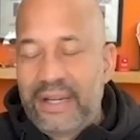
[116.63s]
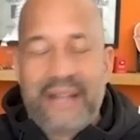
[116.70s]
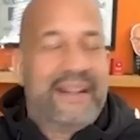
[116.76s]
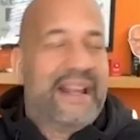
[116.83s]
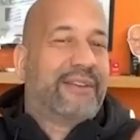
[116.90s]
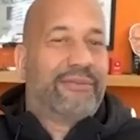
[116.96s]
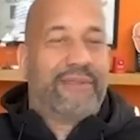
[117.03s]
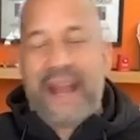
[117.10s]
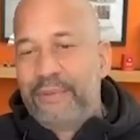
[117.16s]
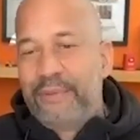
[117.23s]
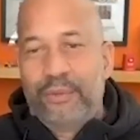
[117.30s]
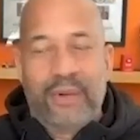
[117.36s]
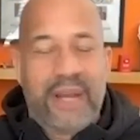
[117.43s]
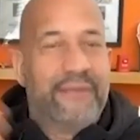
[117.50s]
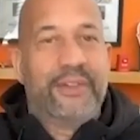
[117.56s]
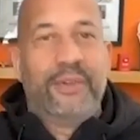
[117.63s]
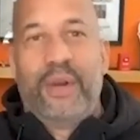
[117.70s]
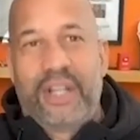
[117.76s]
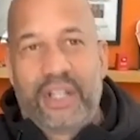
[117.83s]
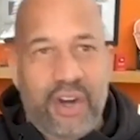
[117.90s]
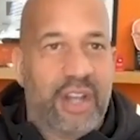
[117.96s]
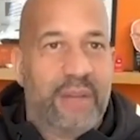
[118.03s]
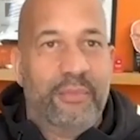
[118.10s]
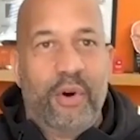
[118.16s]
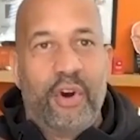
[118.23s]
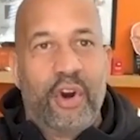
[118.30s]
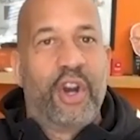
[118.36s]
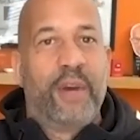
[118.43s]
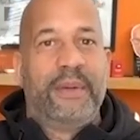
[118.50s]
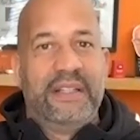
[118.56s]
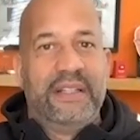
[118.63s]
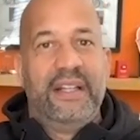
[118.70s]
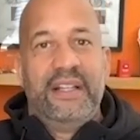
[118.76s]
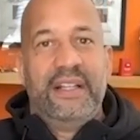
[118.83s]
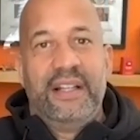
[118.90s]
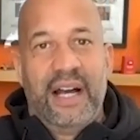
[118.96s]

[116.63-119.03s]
not grimier, whatever you want to call it, more urban